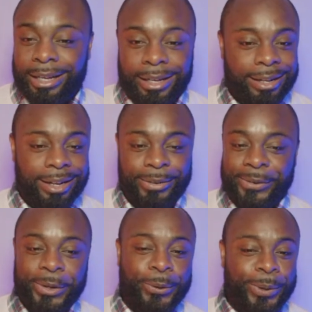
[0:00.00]
You know,
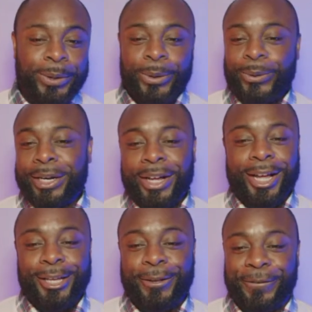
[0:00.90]
we know
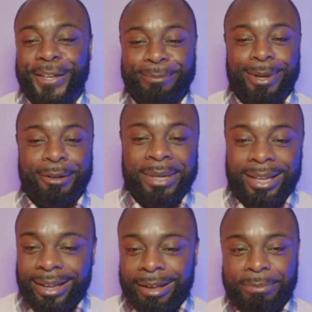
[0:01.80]
how you feel about me.
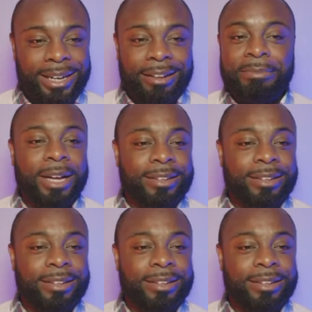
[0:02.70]
I'm not